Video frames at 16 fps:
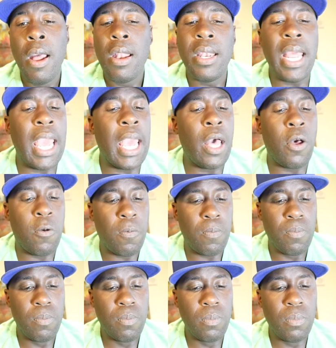Now,
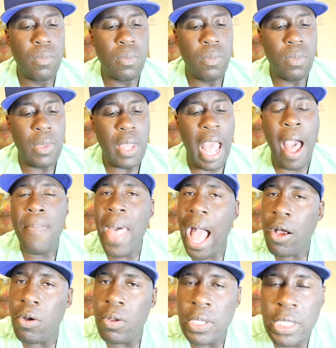I'm
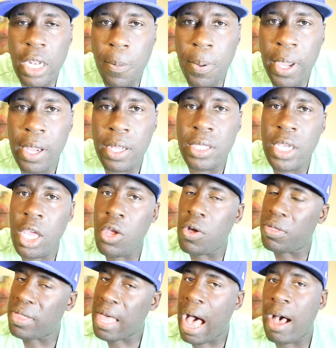not going to sit up here and tell you
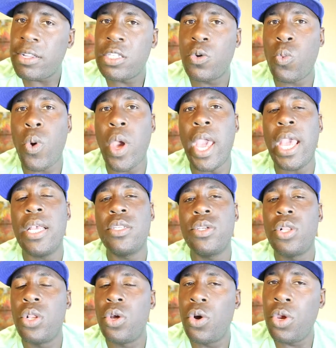1,000 ways
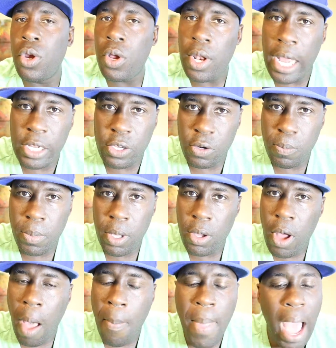to lower your electric
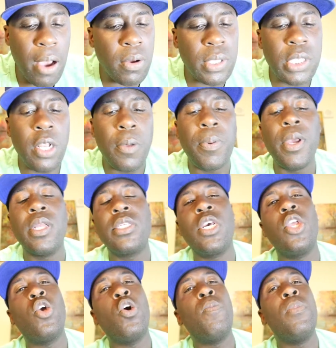bill. I'm not going to sit up here and
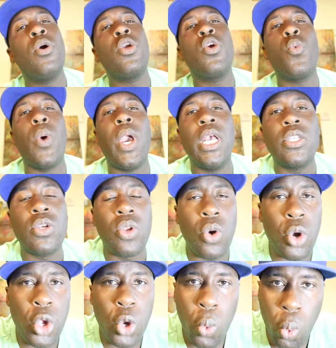tell you 1,000,000 ways to
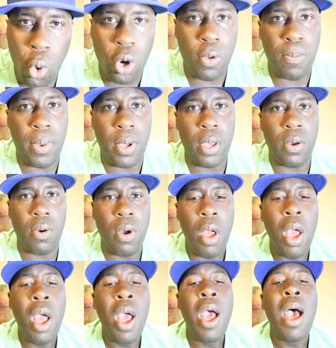lower your water bill.
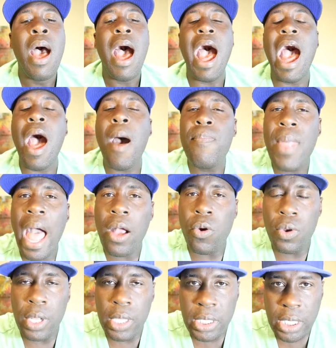I'm not
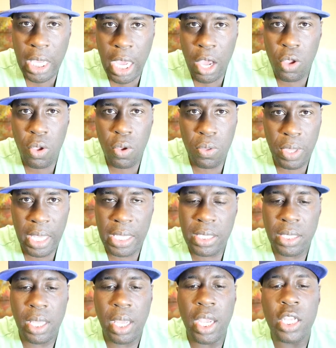going to tell you
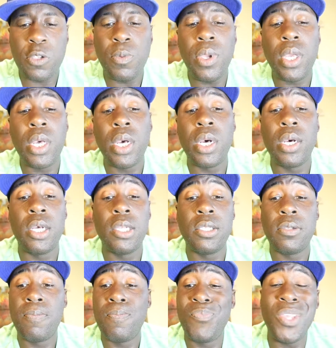these things
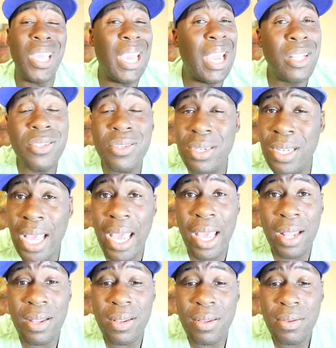because the
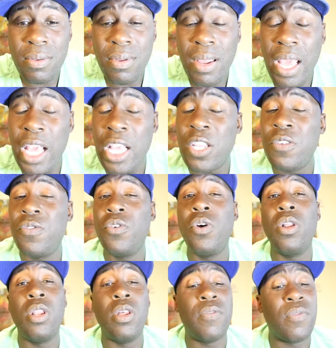internet is
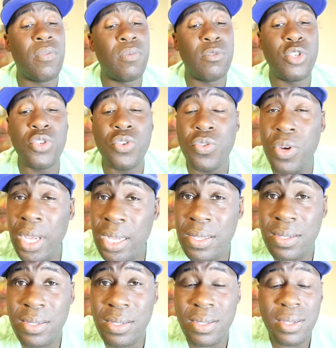full of
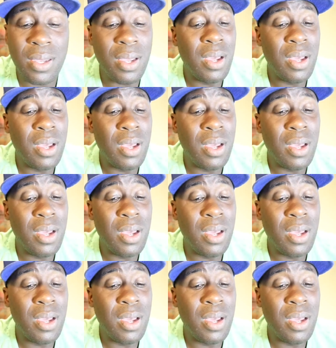tricks